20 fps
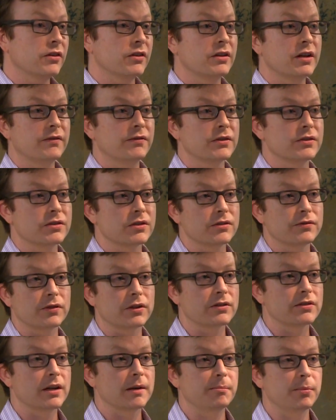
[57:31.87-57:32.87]
the differences,
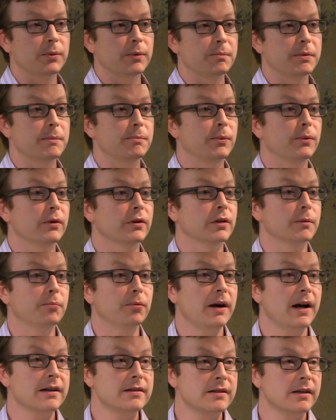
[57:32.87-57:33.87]
for example, with people who are
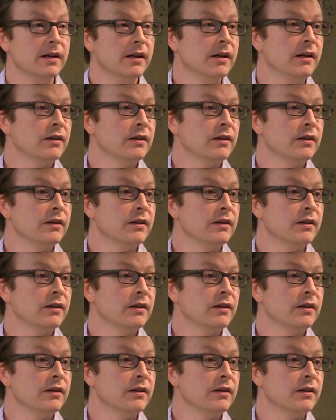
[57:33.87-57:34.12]
depressed,